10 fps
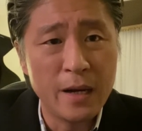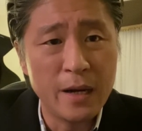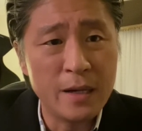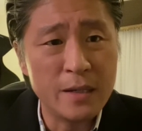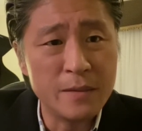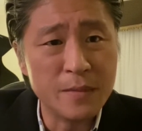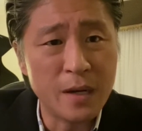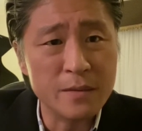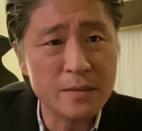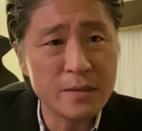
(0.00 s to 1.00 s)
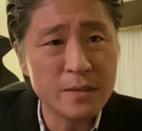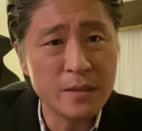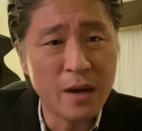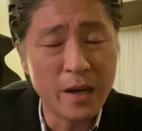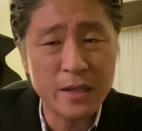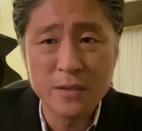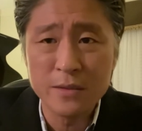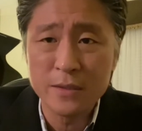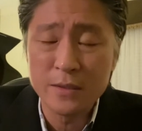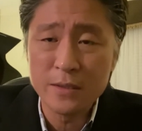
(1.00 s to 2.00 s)
I
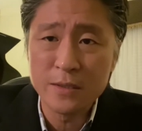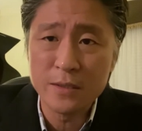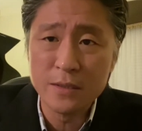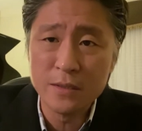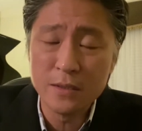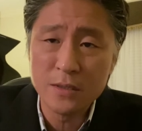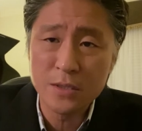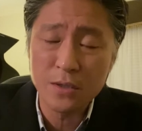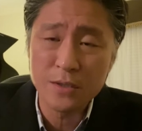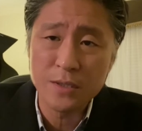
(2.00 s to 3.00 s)
can still